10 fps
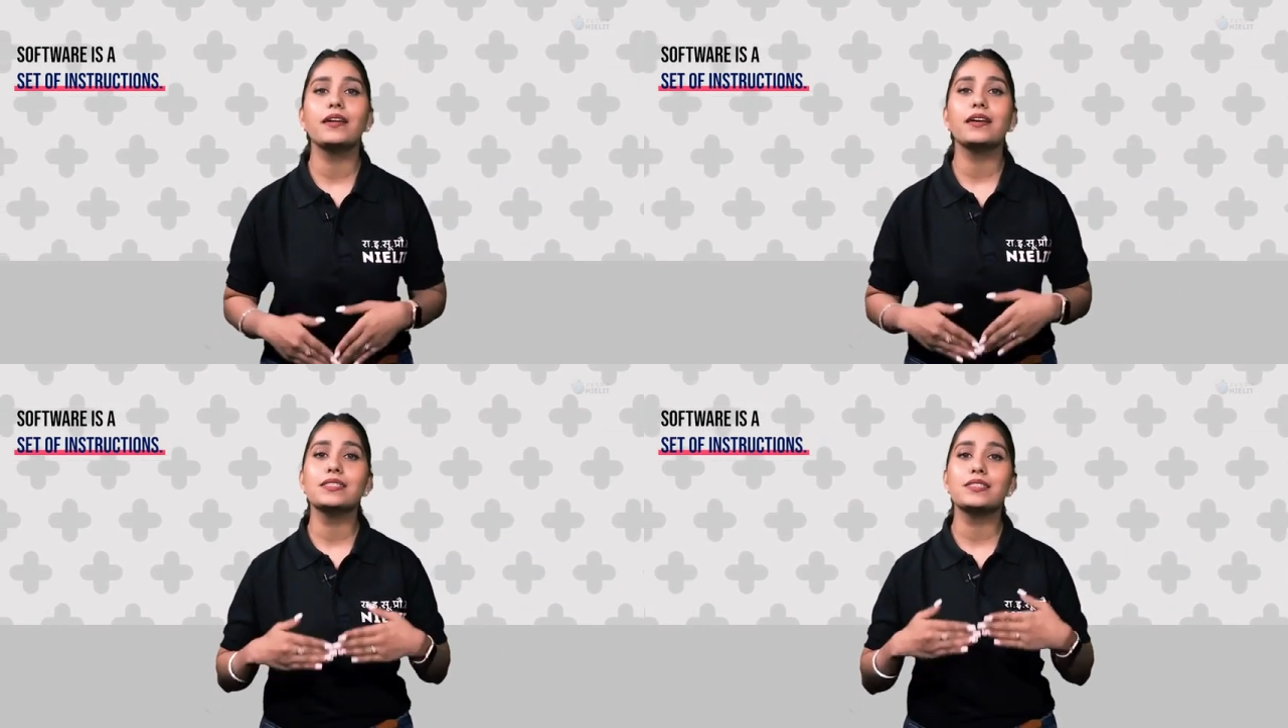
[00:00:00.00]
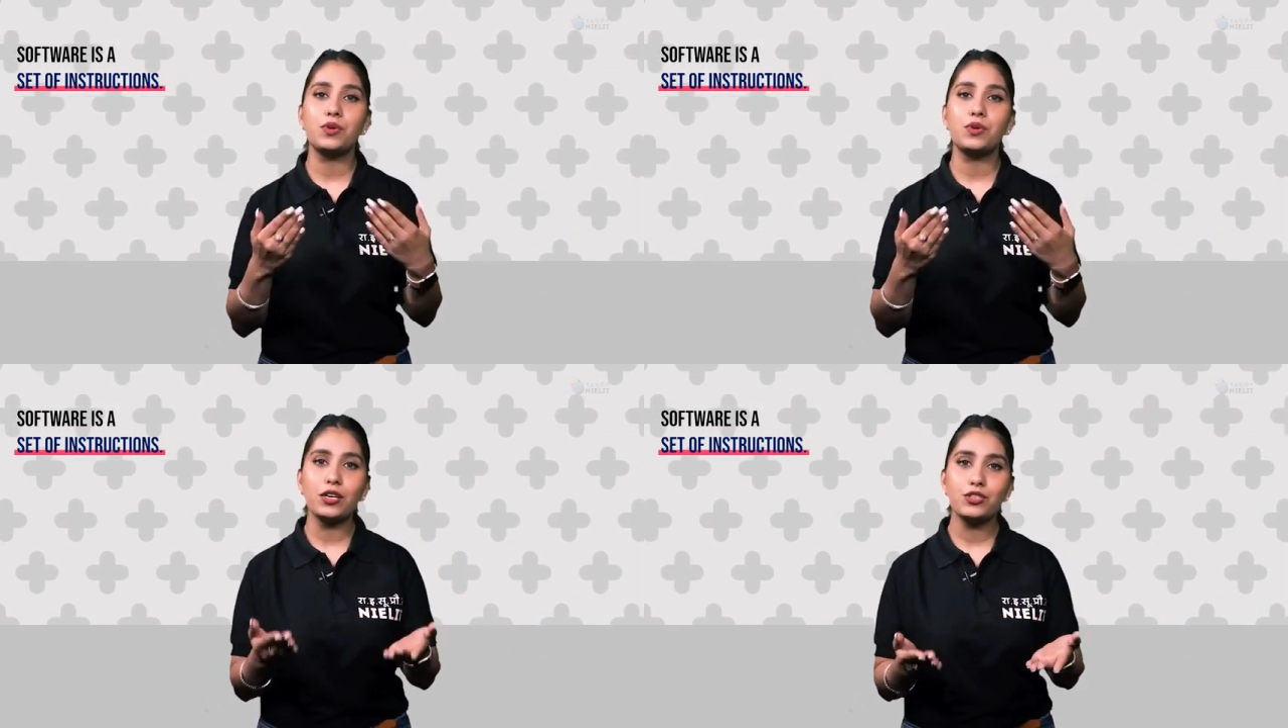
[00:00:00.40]

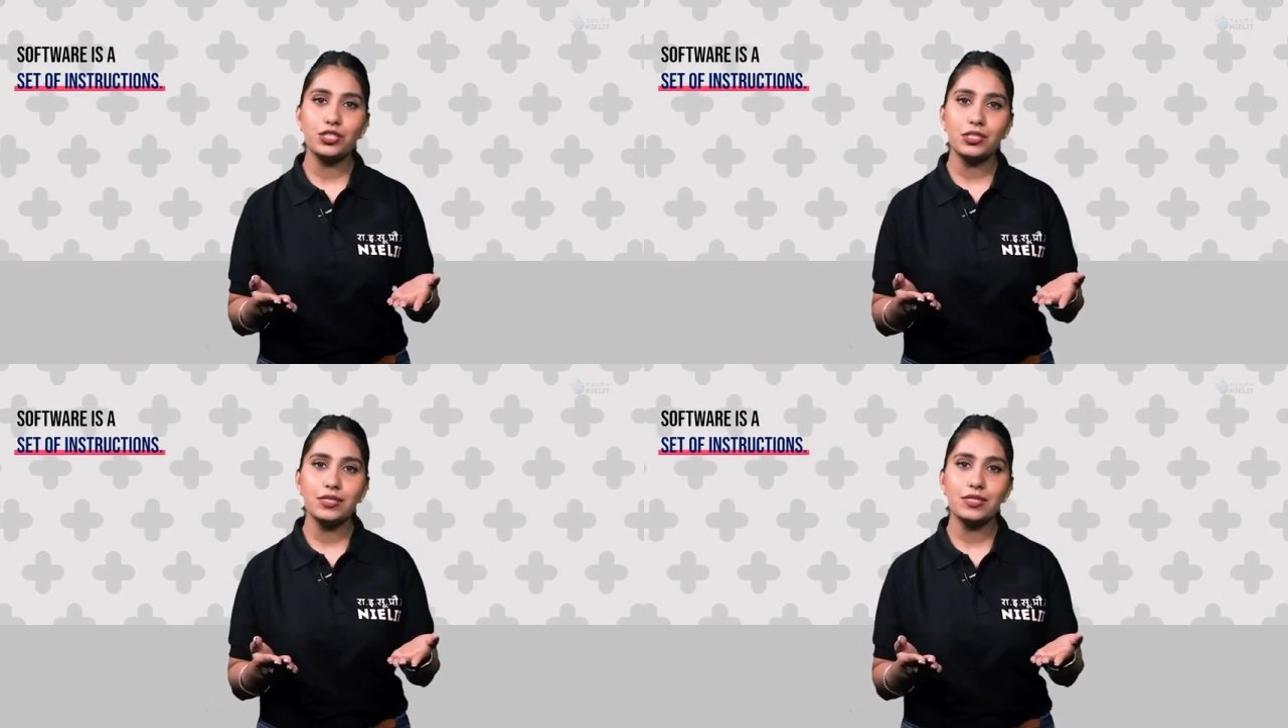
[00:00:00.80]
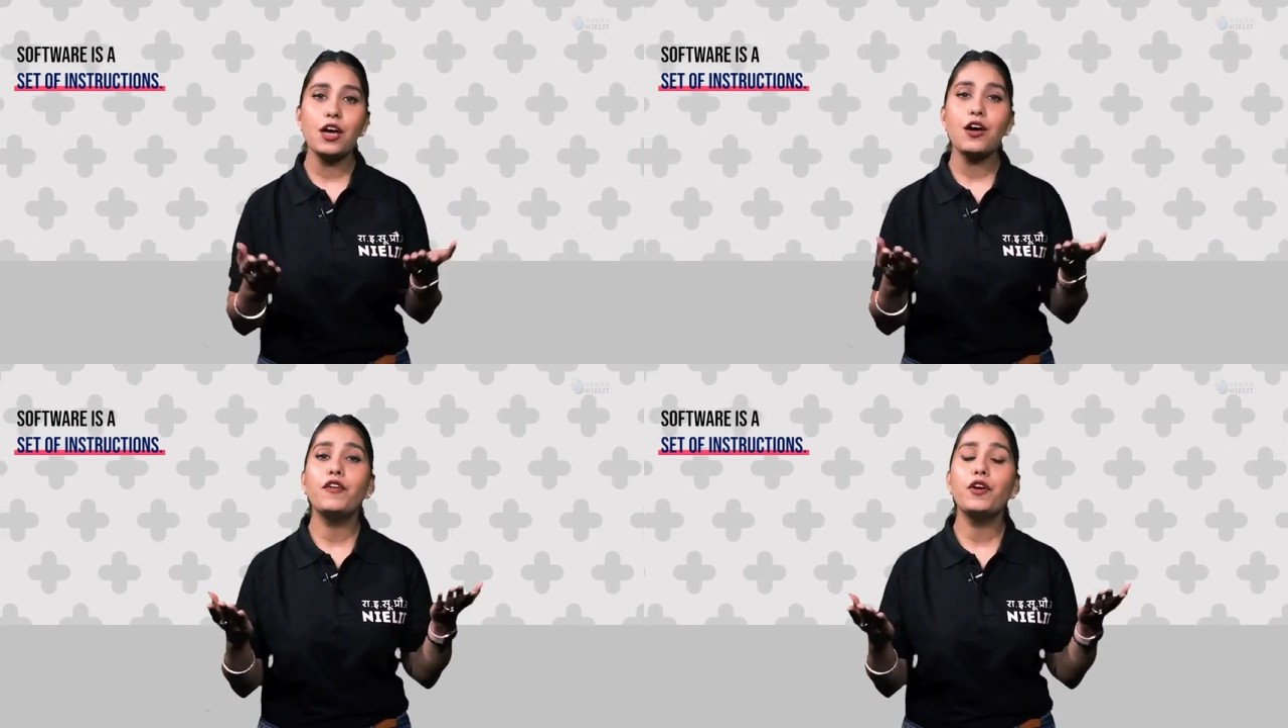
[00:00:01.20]
instructions
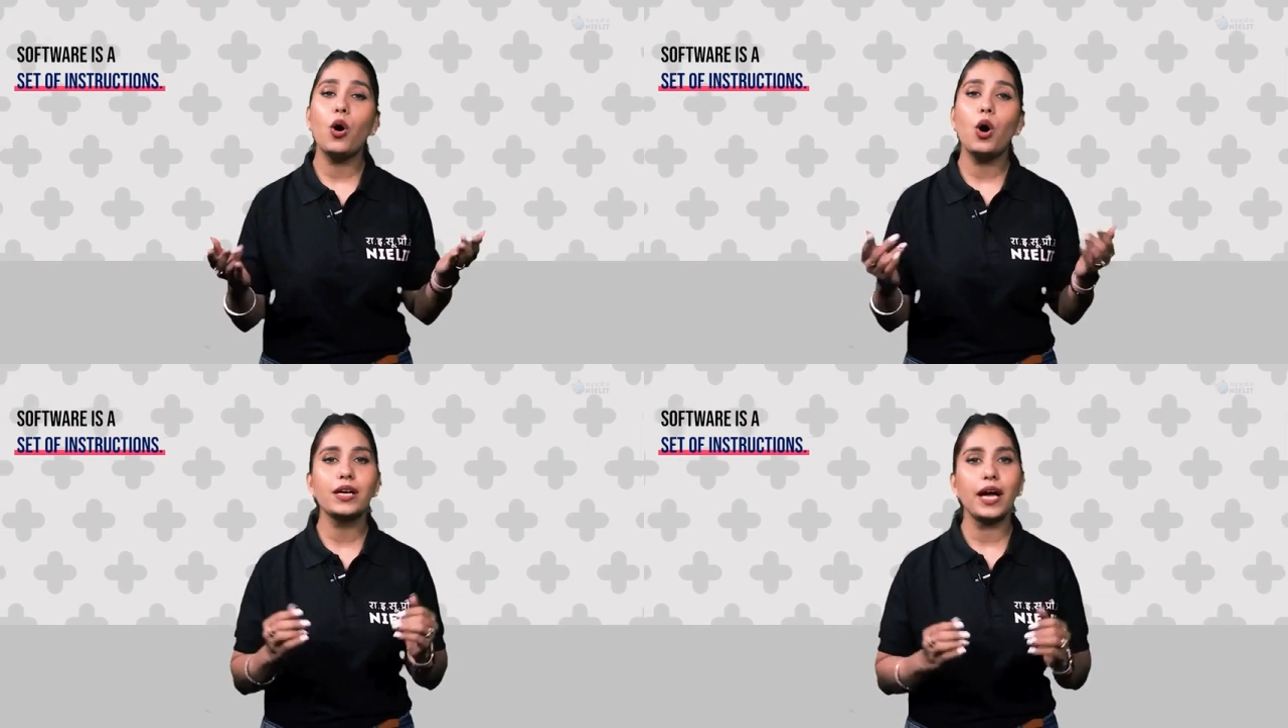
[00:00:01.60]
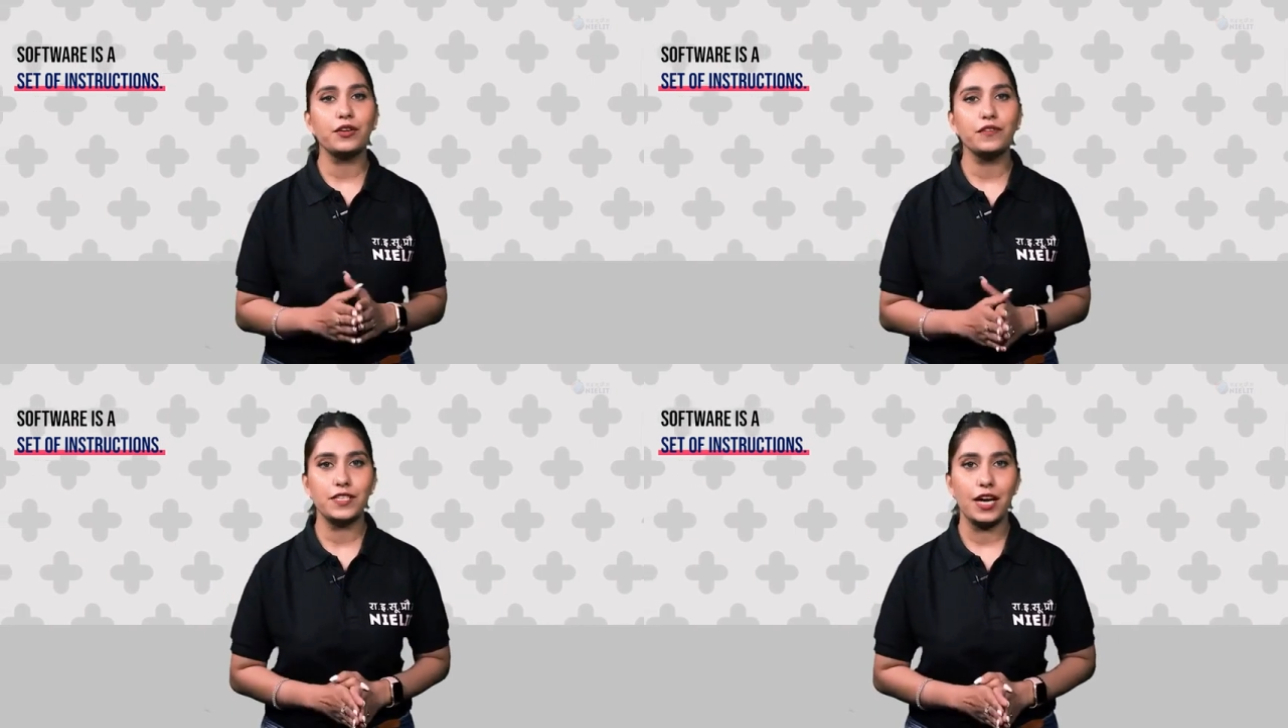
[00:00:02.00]
for all kinds
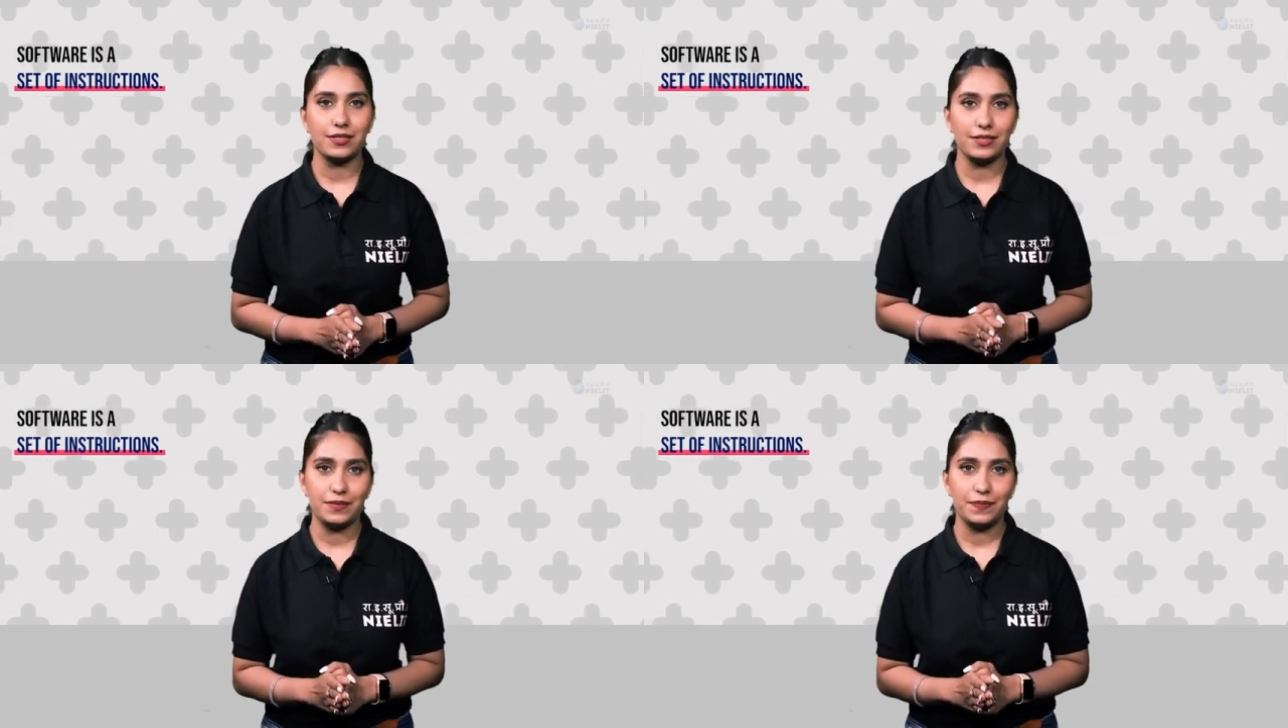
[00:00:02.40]
of tasks.